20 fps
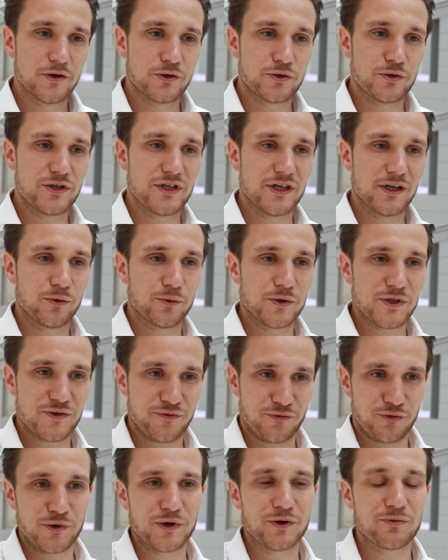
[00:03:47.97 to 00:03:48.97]
to deal with
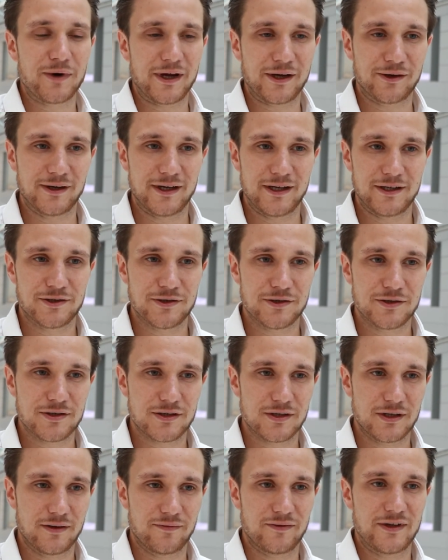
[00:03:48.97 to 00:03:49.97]
three
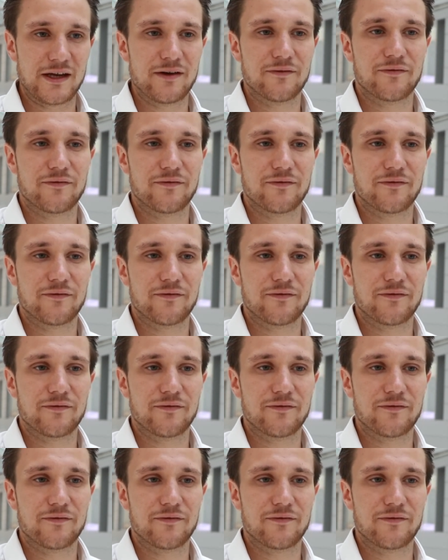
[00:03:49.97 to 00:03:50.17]
regulators if they're